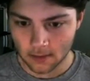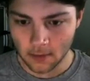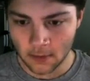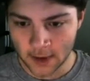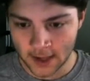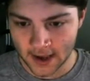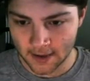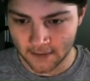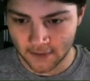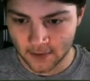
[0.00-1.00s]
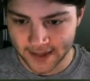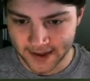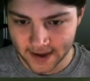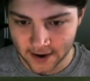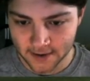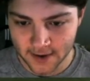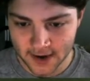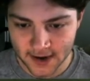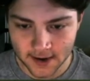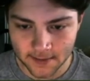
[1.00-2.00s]
We can't get fooled by that cutter
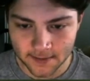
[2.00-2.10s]
running in.